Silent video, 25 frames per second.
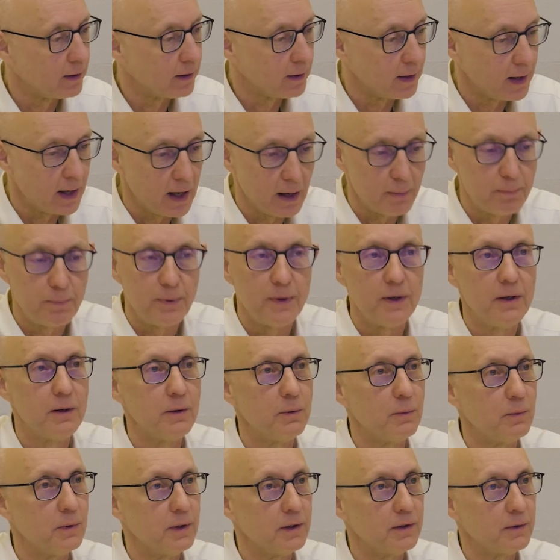happy
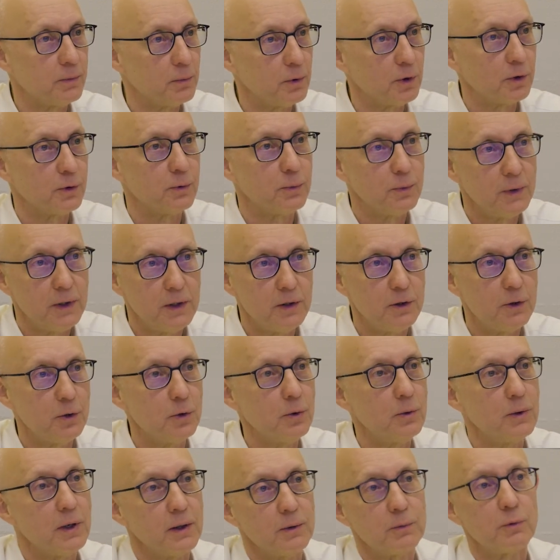with what we
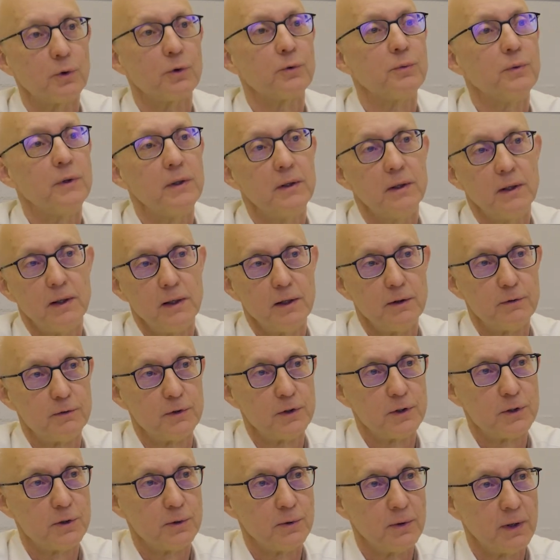do and what we
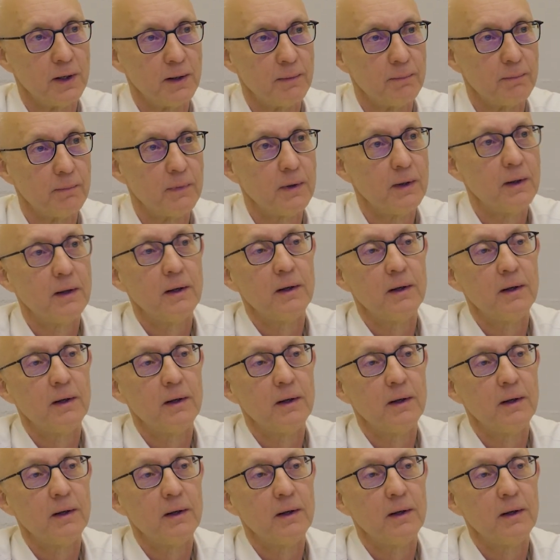deliver to them.